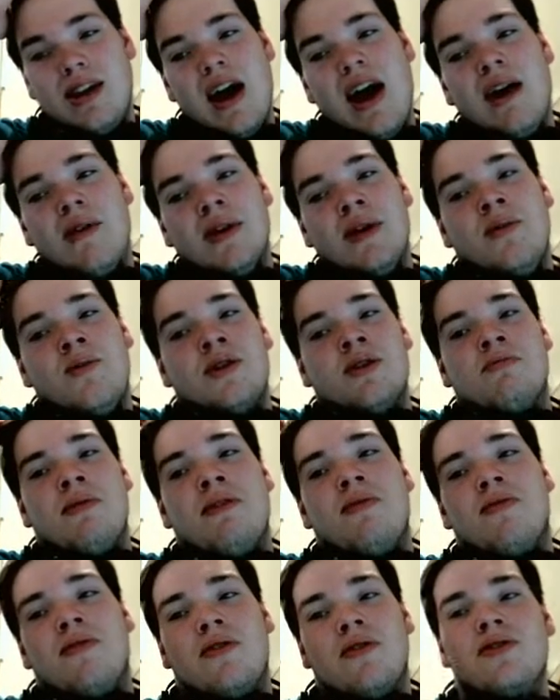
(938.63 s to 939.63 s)
Litten was my
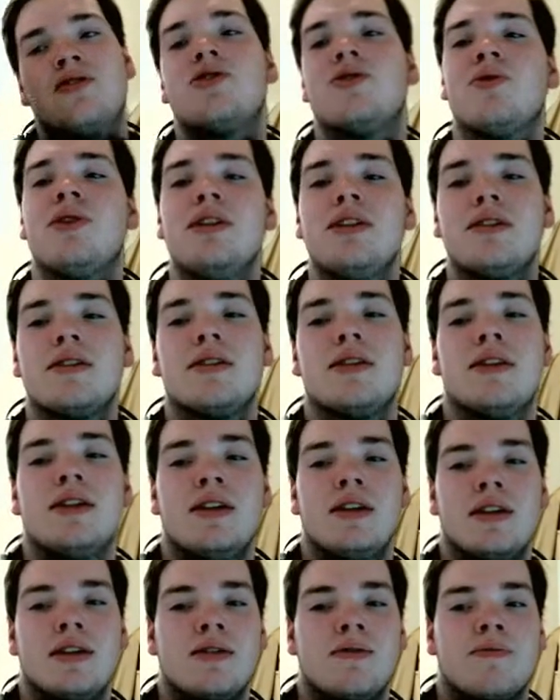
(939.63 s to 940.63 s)
first choice.
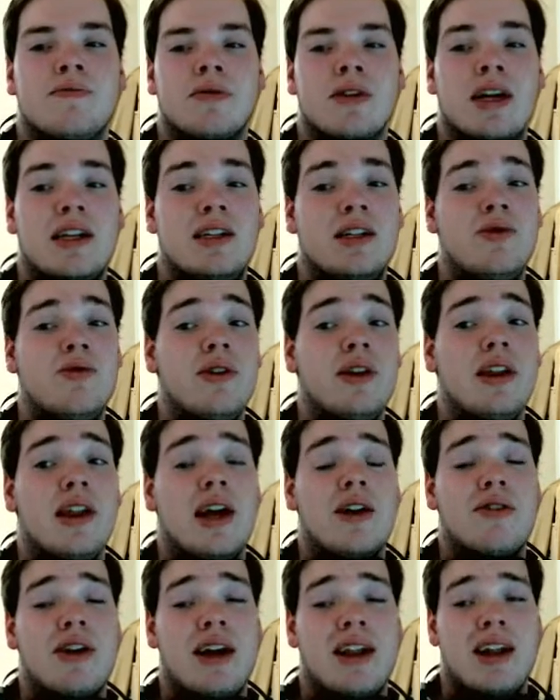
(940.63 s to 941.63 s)
I did really
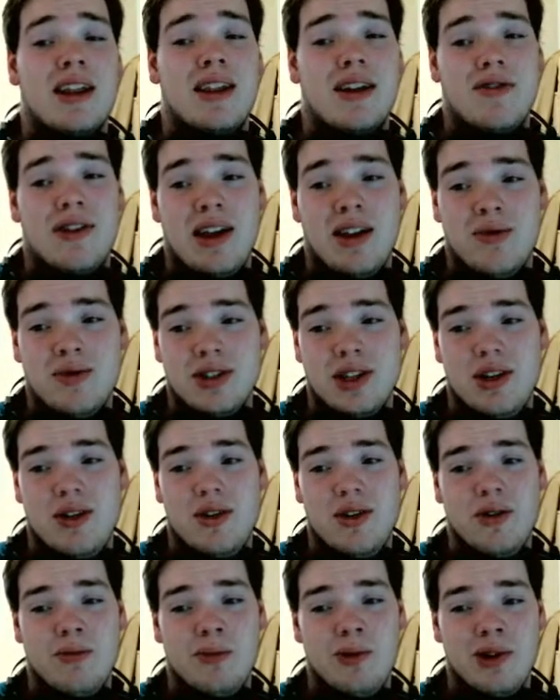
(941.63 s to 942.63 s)
like Rowlet. I thought Rowlet was a cute
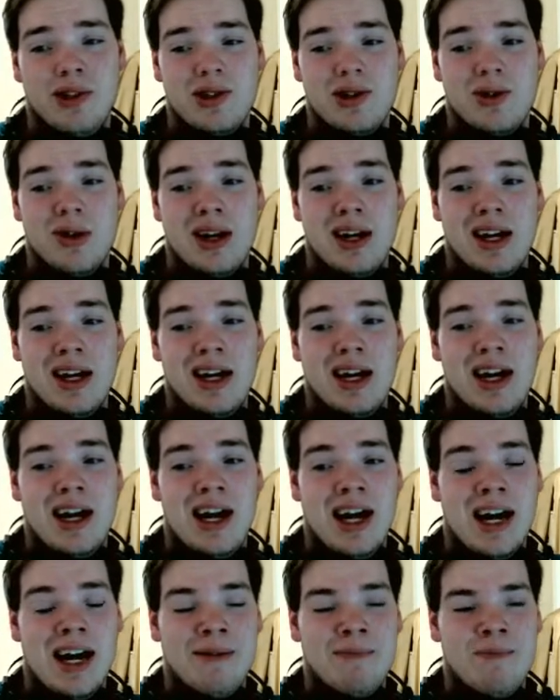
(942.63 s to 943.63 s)
little boy too.
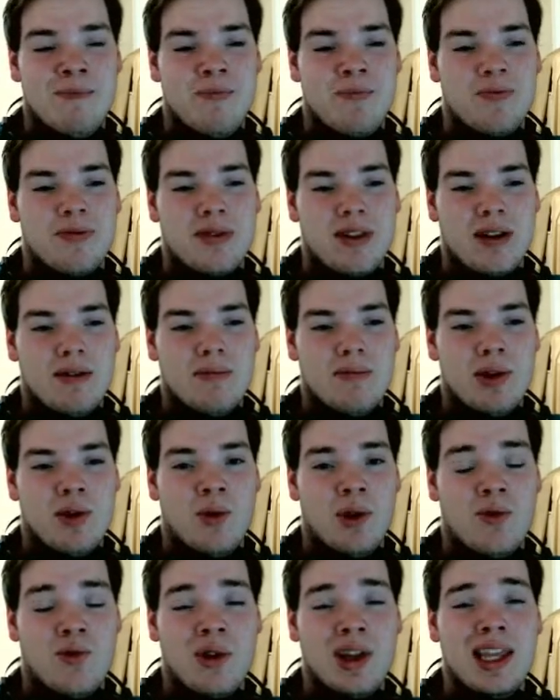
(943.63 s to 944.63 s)
But
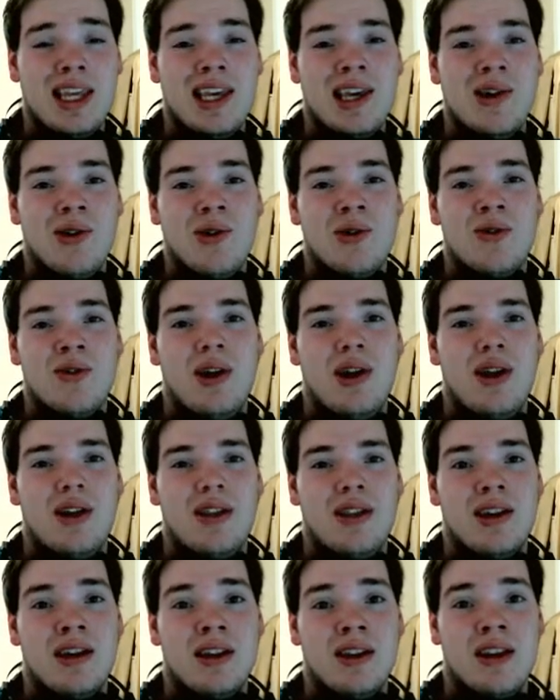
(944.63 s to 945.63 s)
what really killed
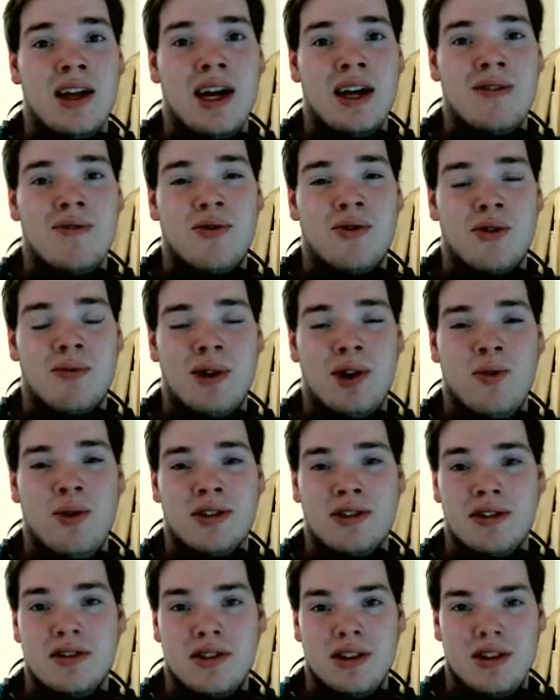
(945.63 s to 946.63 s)
Litten line for me was
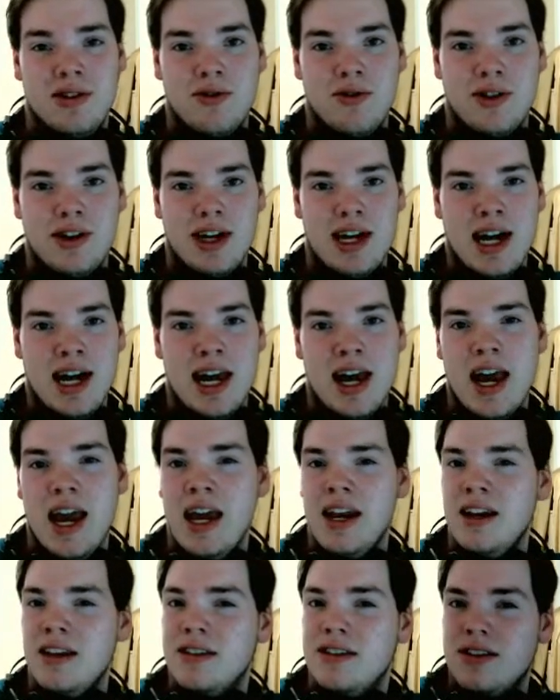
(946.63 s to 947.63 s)
Incineroar. I
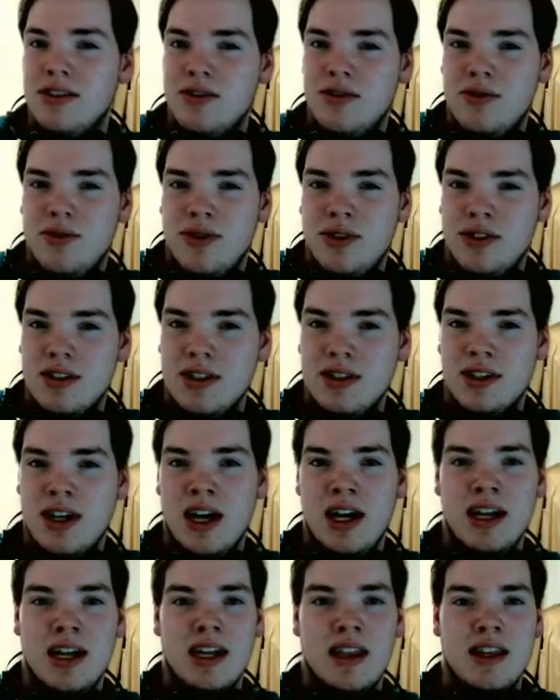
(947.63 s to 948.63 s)
hate Incineroar's
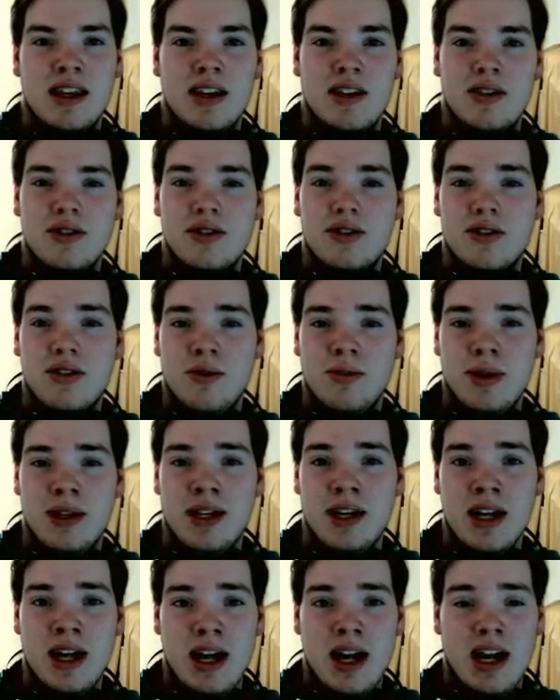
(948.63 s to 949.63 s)
design. I think it looks stupid.
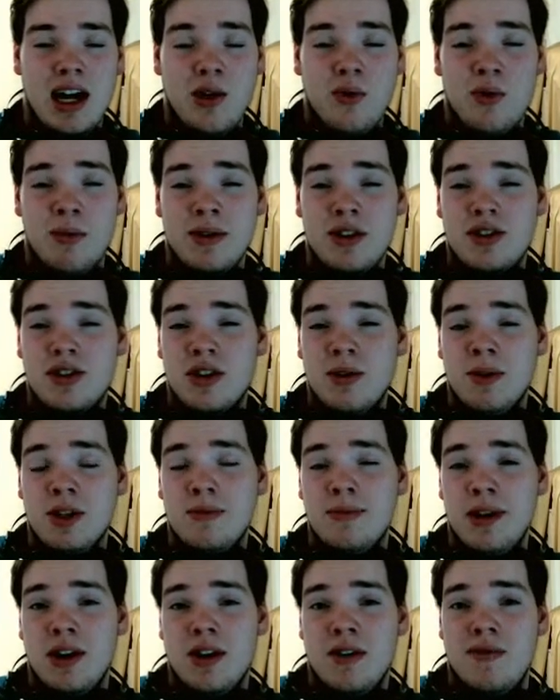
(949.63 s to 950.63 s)
It would have been so much
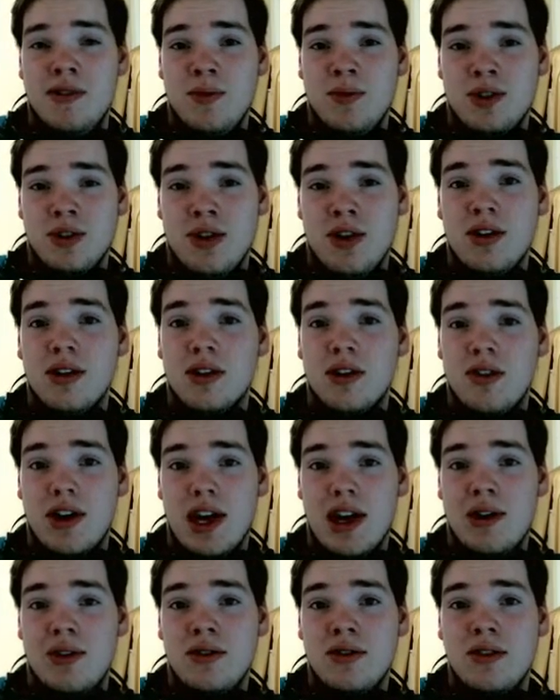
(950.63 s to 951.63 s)
better if it was on the
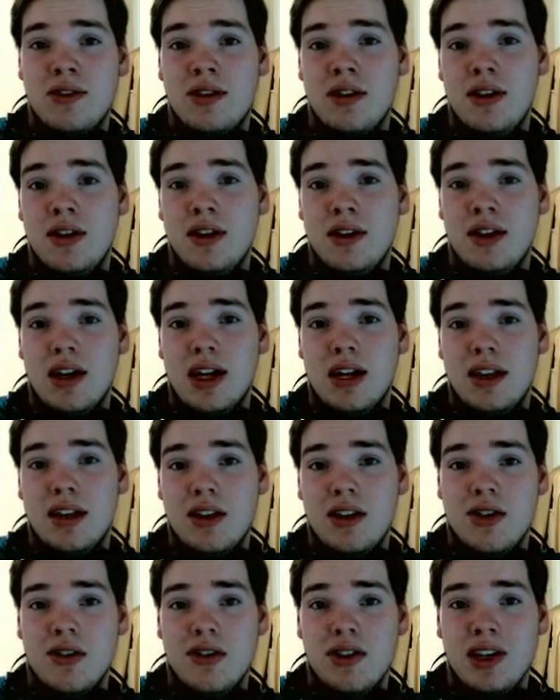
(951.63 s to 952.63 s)
ground. Like,
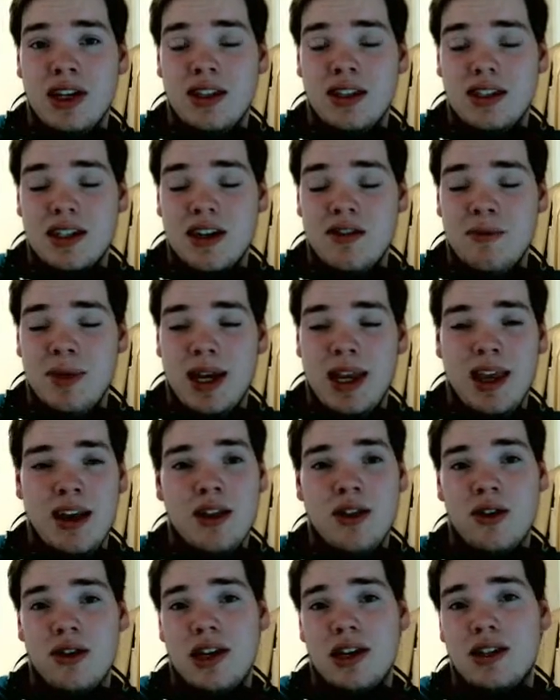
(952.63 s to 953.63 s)
literally, instead of making it
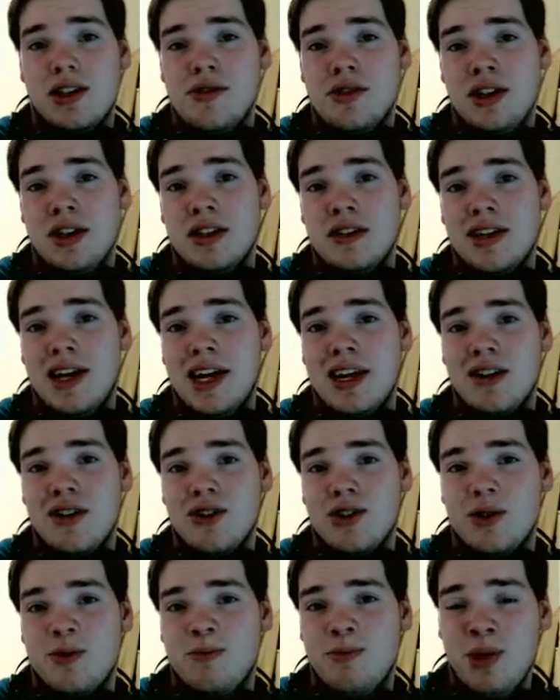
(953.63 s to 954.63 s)
look like Tony the Tiger,
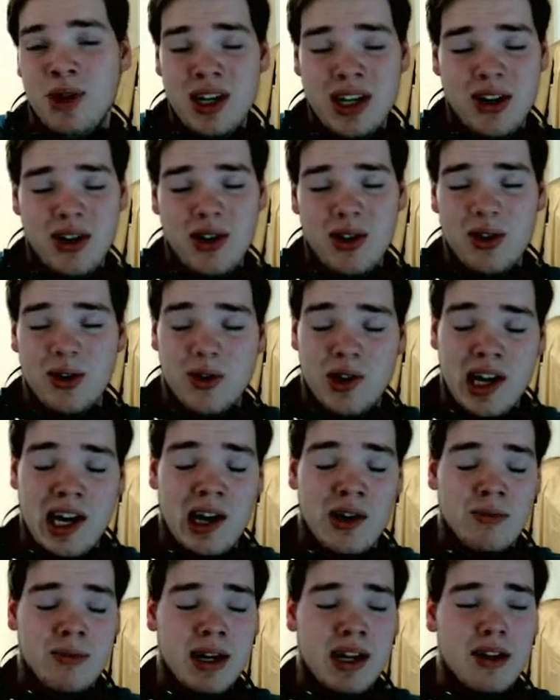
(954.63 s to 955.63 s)
just put it on the
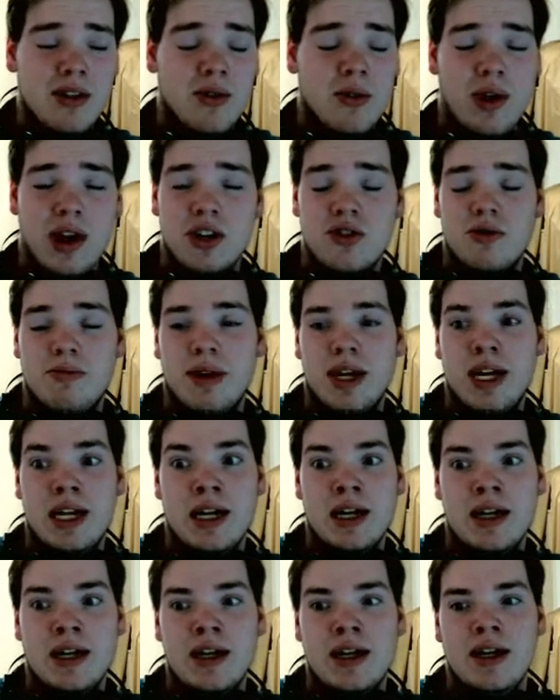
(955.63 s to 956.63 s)
ground, make it a quadruped.
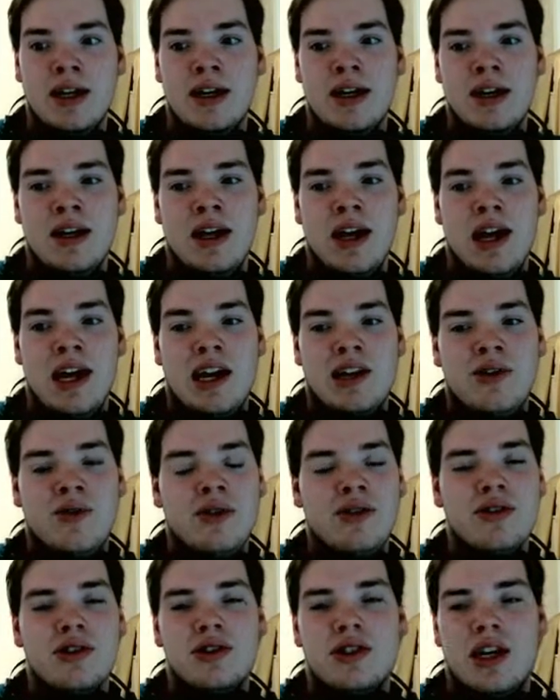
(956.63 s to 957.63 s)
And I don't
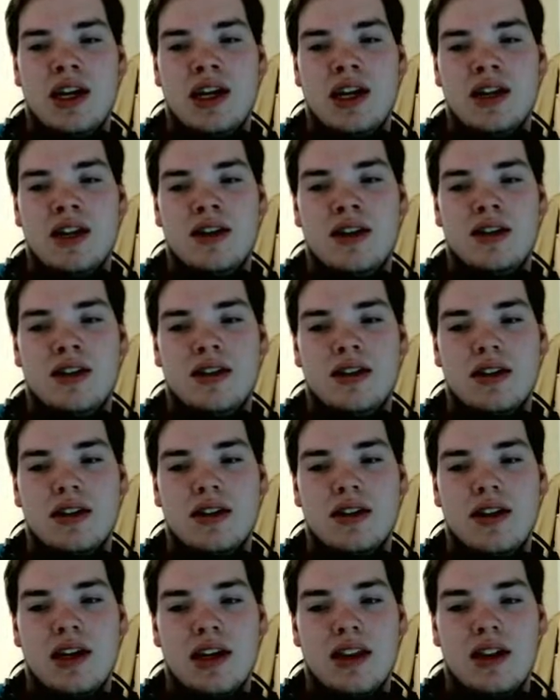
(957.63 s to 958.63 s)
understand,
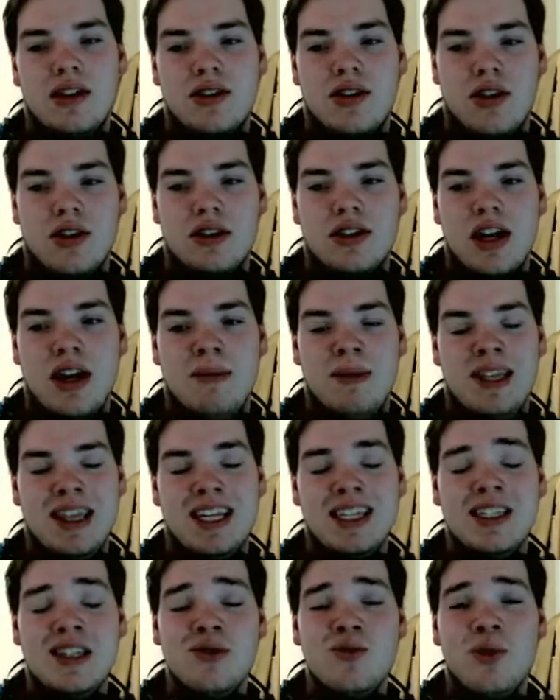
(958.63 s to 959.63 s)
like, the dark typing.
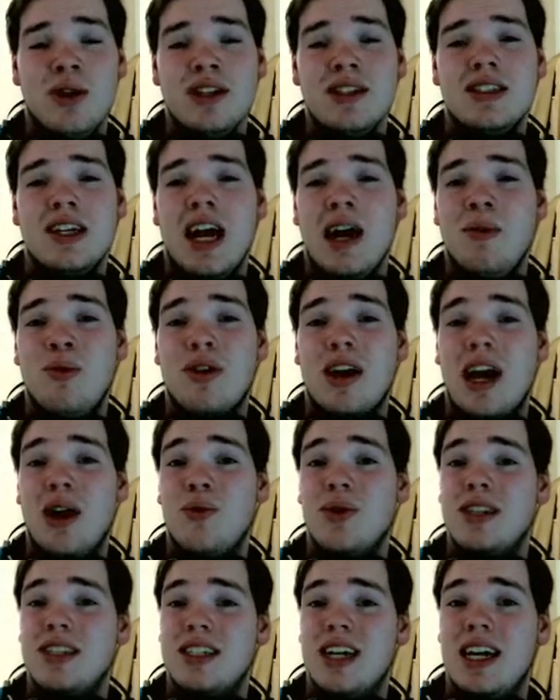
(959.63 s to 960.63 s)
This is one time where I
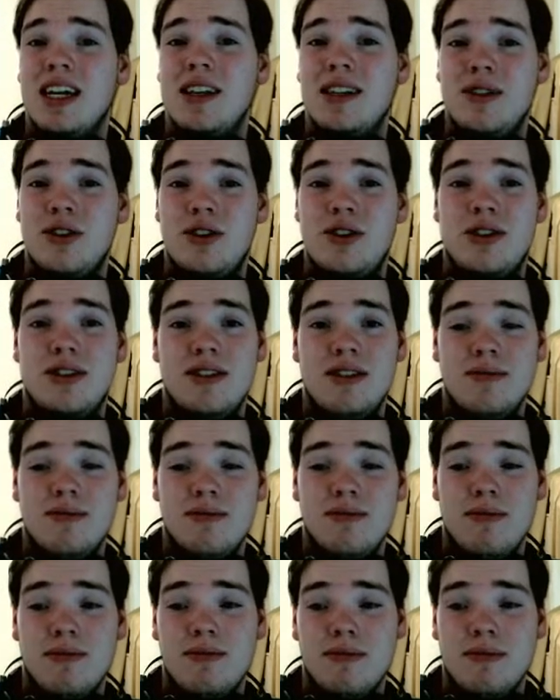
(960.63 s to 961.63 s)
would say,
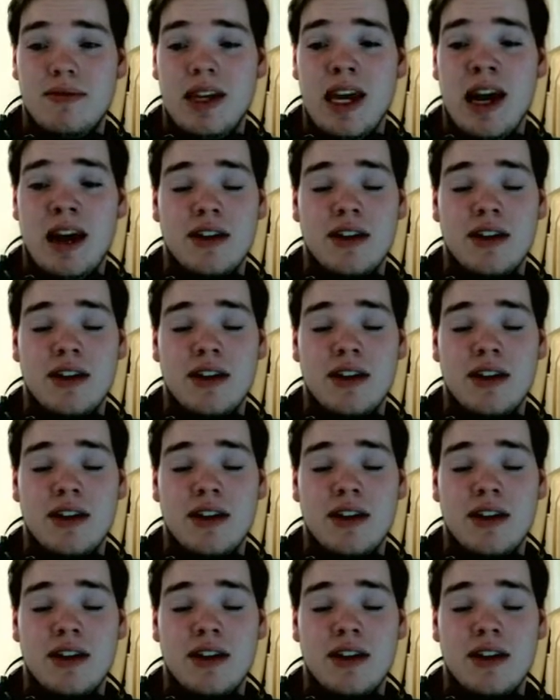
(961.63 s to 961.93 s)
yeah,